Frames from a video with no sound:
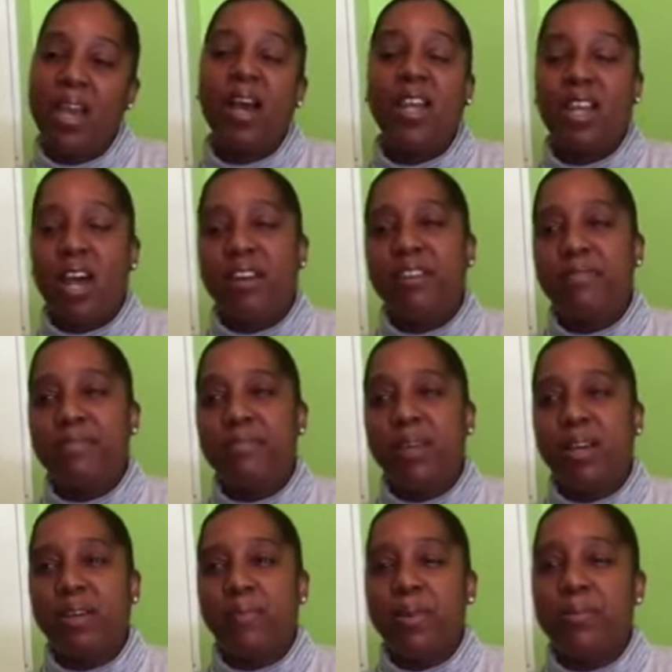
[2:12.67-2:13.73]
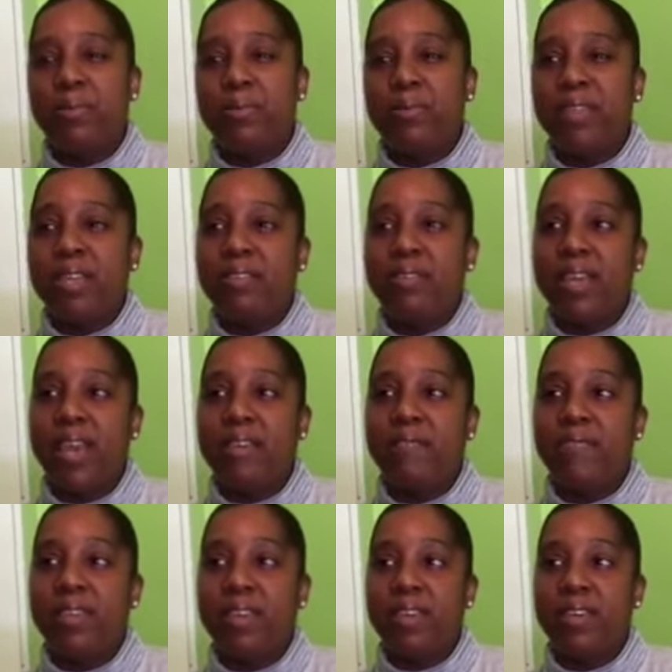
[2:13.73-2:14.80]
a lot of people think
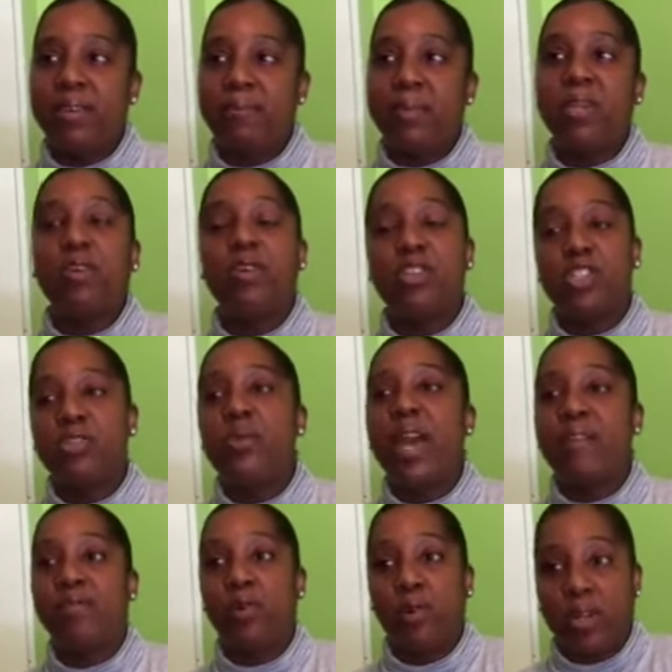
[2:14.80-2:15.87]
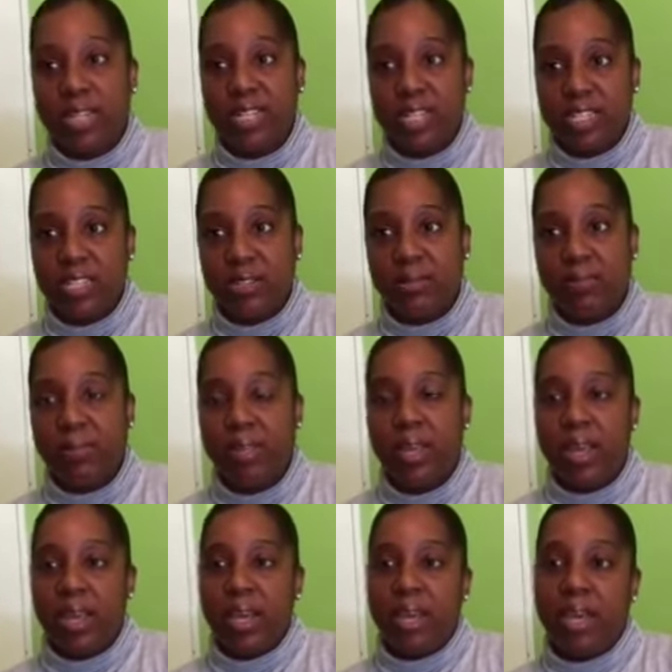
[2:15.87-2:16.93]
that because you have autism,
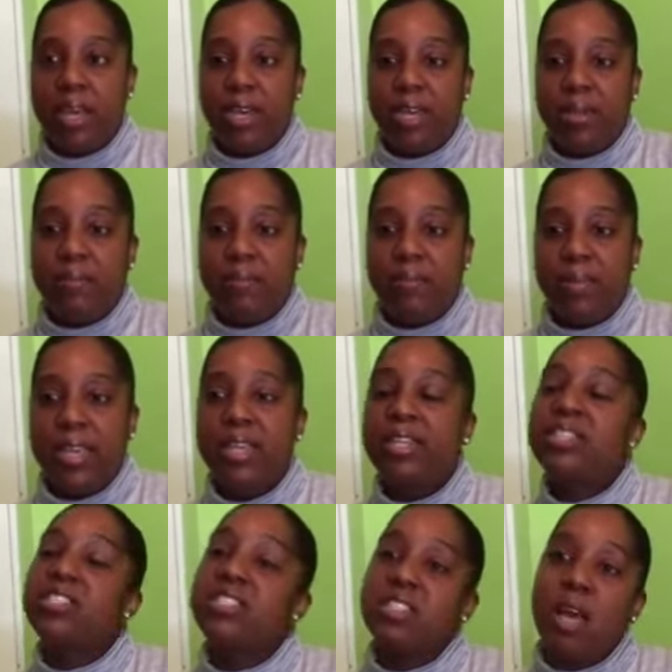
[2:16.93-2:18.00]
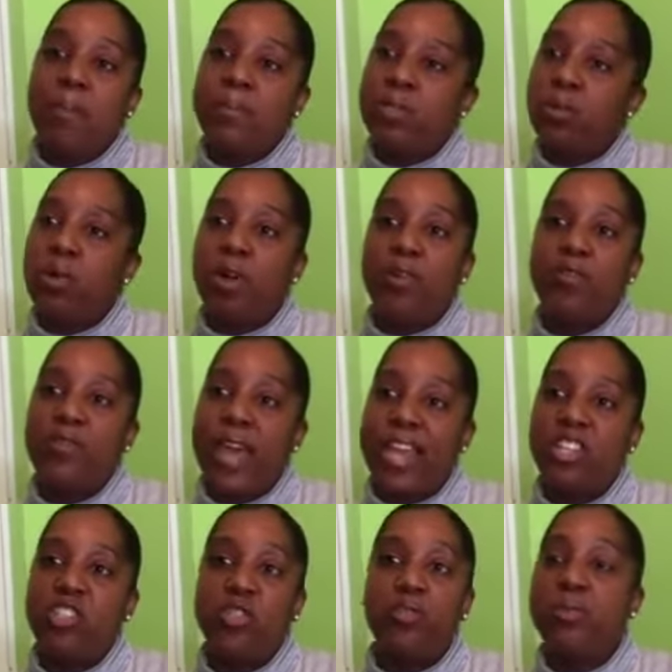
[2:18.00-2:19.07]
it stops or
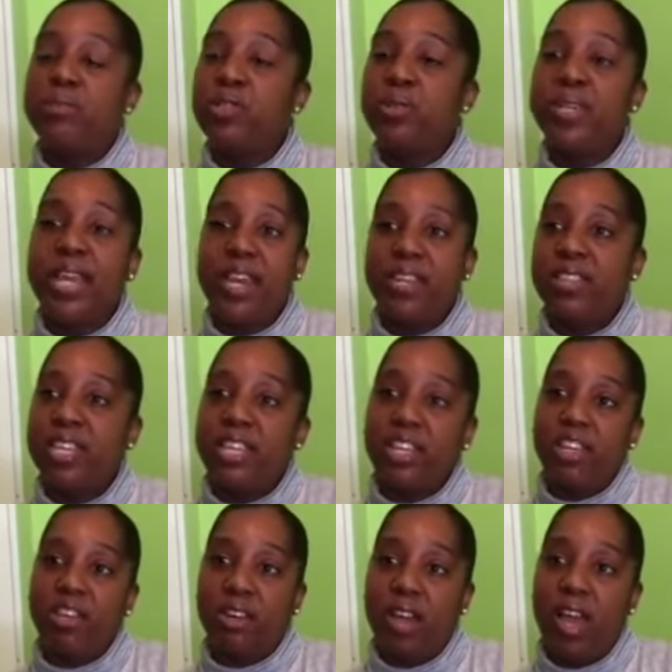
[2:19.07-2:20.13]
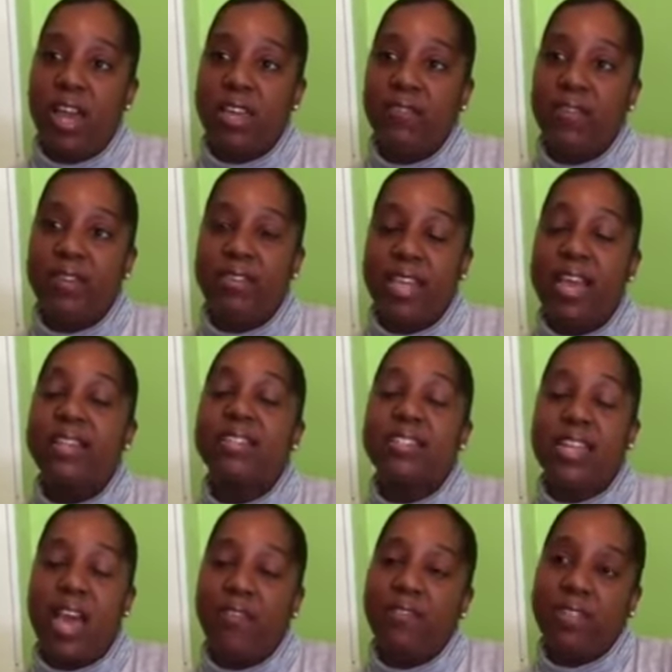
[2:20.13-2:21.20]
affects you from doing anything in your life, and that is
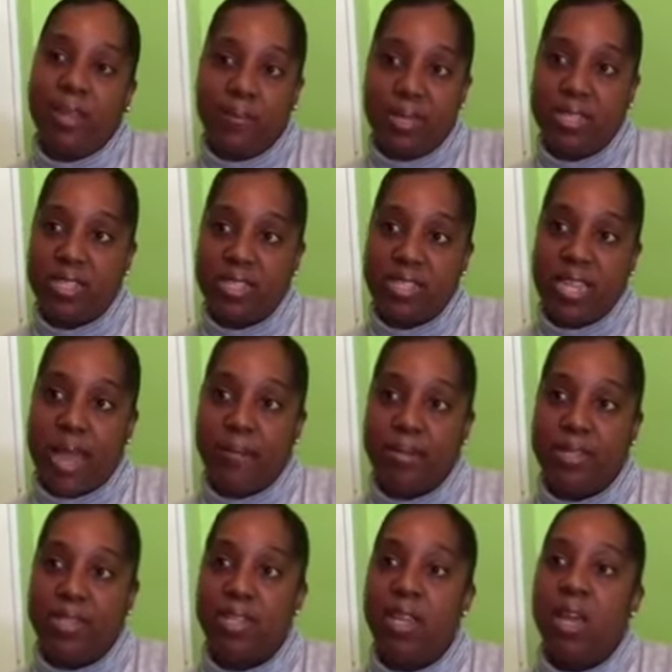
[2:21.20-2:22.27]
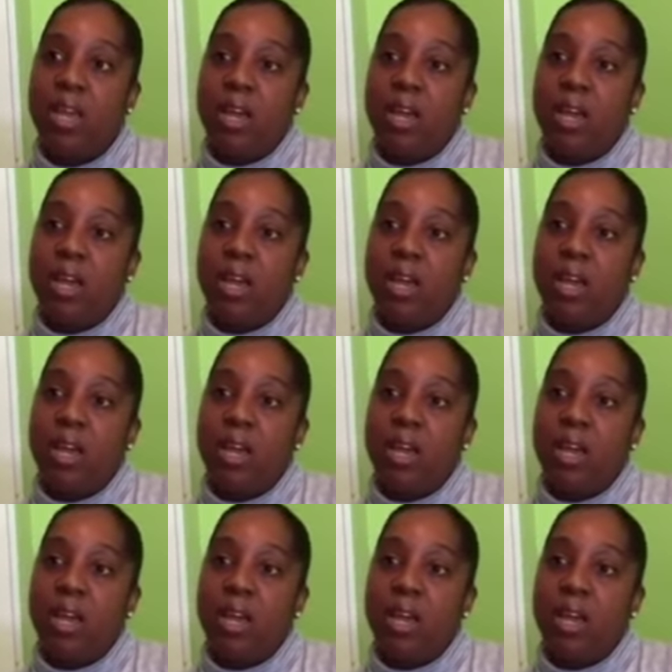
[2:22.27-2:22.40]
definitely a misconception.